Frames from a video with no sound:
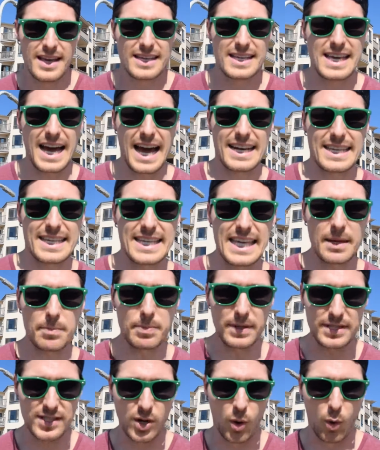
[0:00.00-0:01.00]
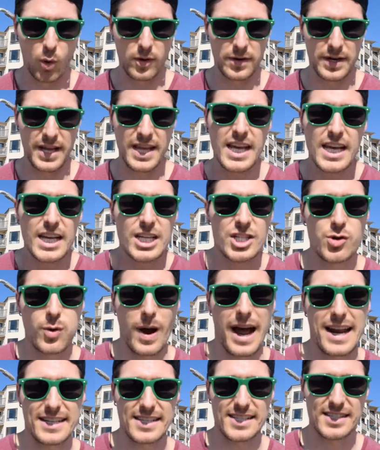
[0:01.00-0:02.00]
Gotta keep it torn,
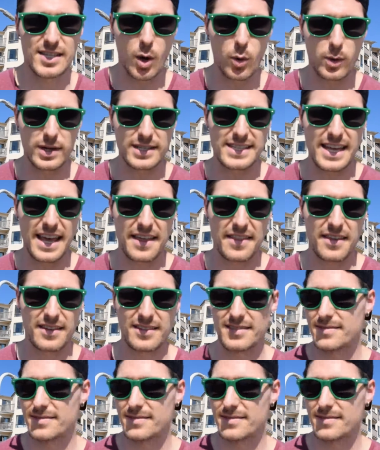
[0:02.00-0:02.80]
try to sew it together.